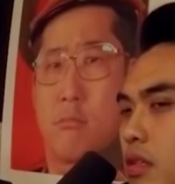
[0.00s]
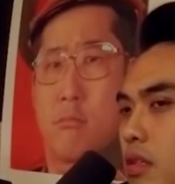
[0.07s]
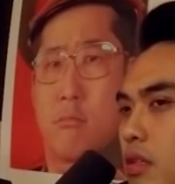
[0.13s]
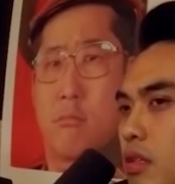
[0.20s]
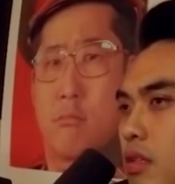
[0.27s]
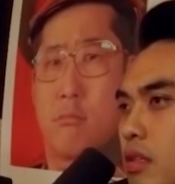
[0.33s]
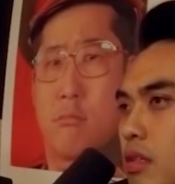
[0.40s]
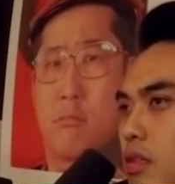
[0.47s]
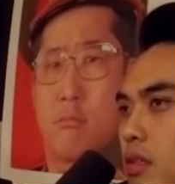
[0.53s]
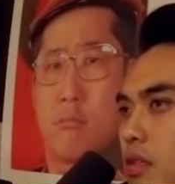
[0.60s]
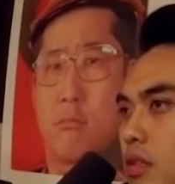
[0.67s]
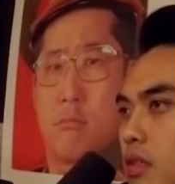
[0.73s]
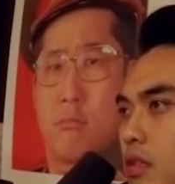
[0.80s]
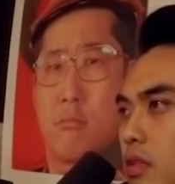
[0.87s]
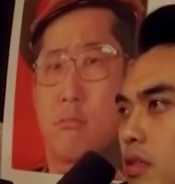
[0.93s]

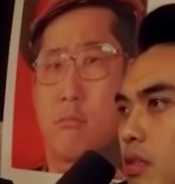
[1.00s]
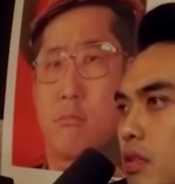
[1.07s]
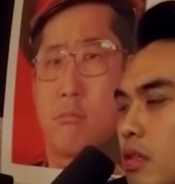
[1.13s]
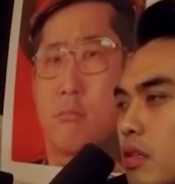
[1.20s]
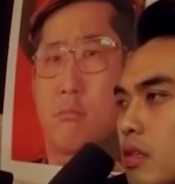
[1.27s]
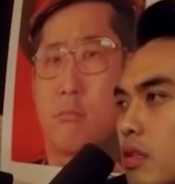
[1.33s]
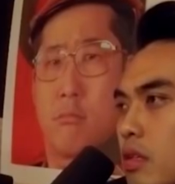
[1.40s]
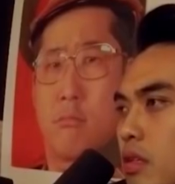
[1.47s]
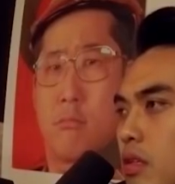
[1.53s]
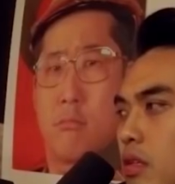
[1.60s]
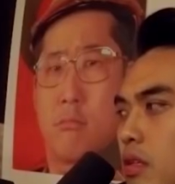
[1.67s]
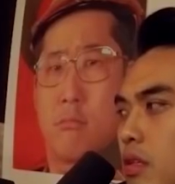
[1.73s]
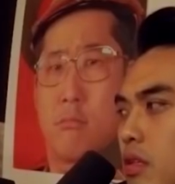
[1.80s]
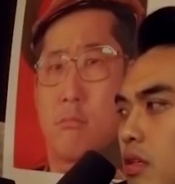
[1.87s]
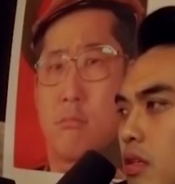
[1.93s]

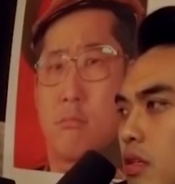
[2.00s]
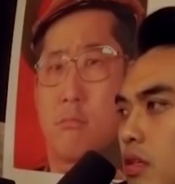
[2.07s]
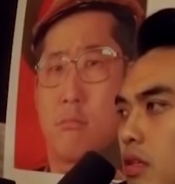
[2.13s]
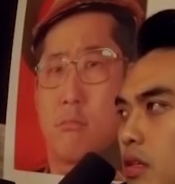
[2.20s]
This person isn't speaking.